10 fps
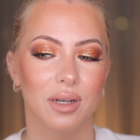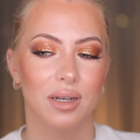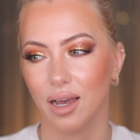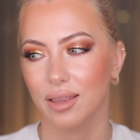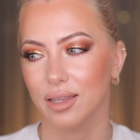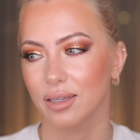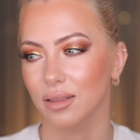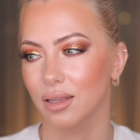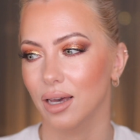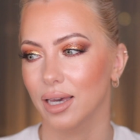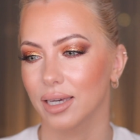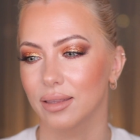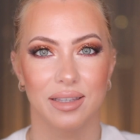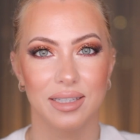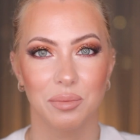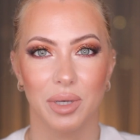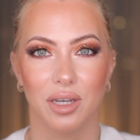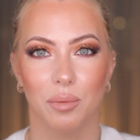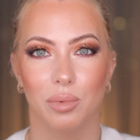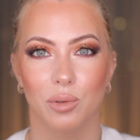I feel like this
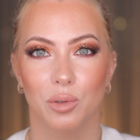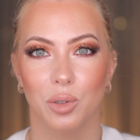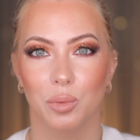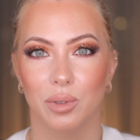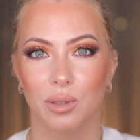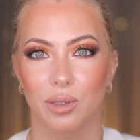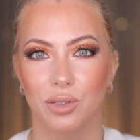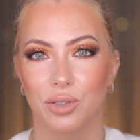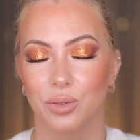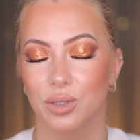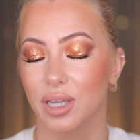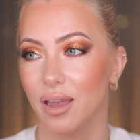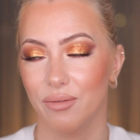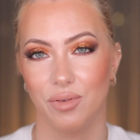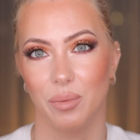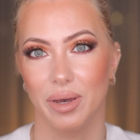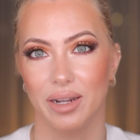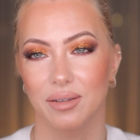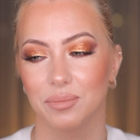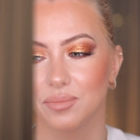makeup look will suit everybody.